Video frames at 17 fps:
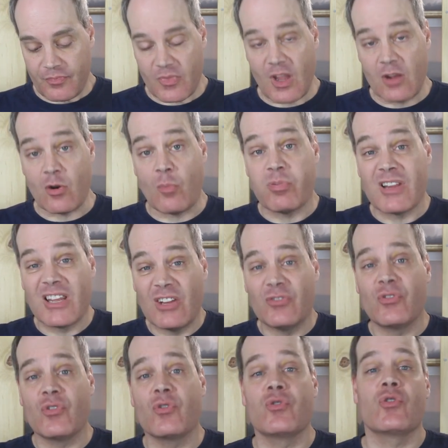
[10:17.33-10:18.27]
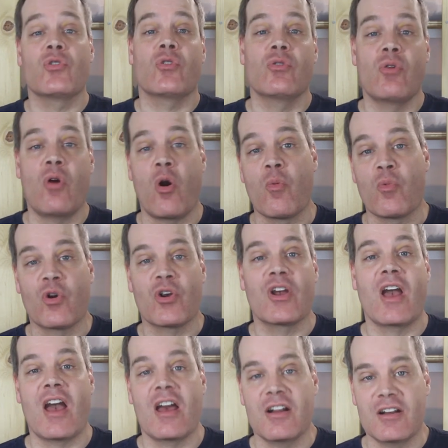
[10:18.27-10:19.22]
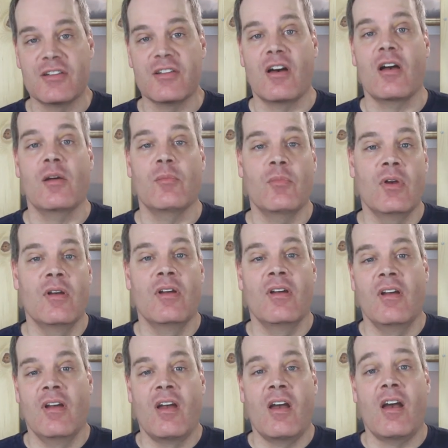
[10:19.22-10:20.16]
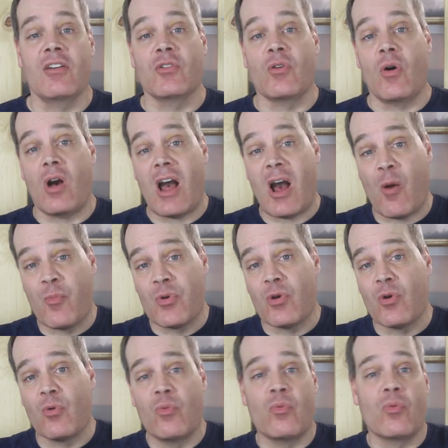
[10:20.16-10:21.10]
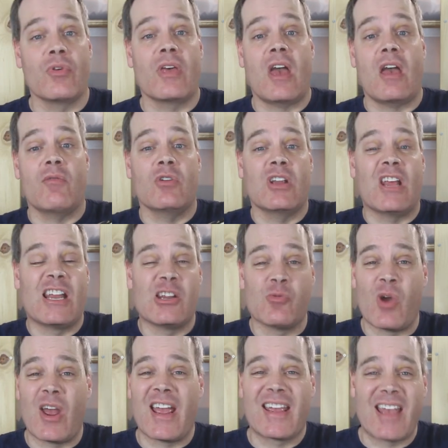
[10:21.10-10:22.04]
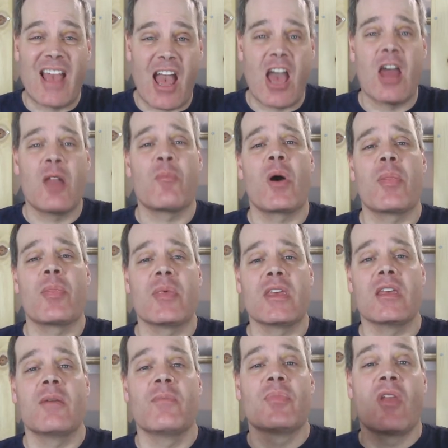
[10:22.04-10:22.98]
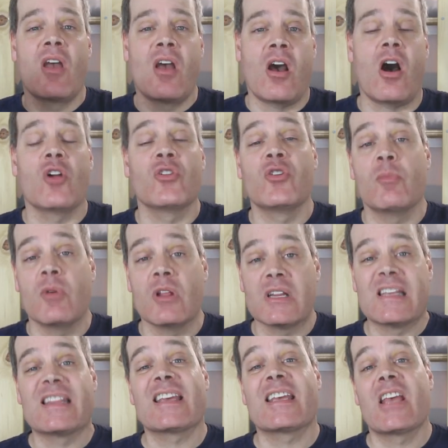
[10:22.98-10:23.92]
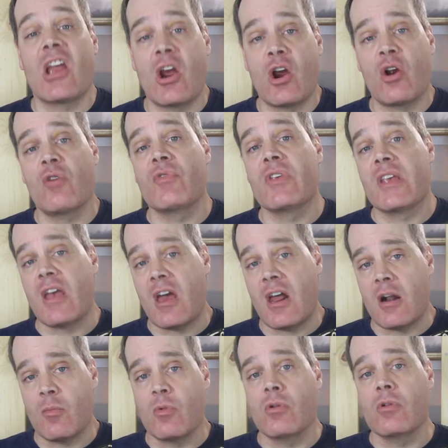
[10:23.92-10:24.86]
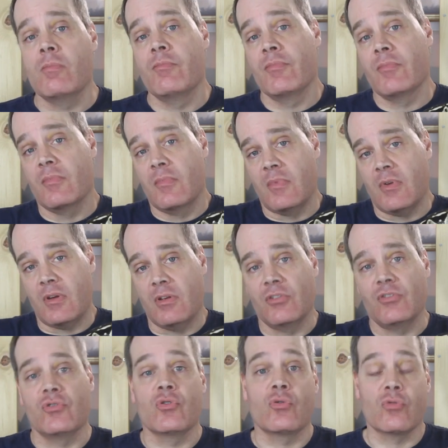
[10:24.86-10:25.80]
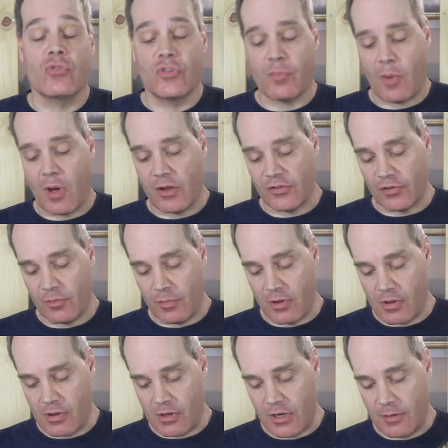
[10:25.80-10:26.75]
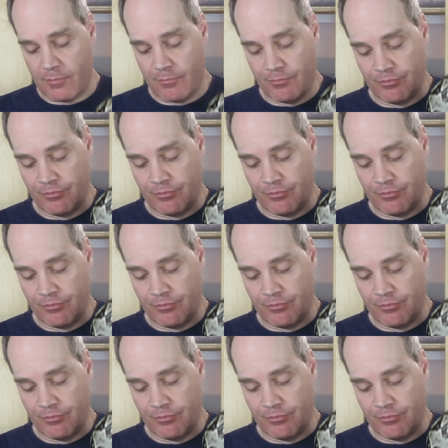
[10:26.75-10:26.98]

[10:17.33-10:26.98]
you know, please do your homework ahead of time. You know, I'll help you with any way I can, but ultimately the care of the animal is your responsibility.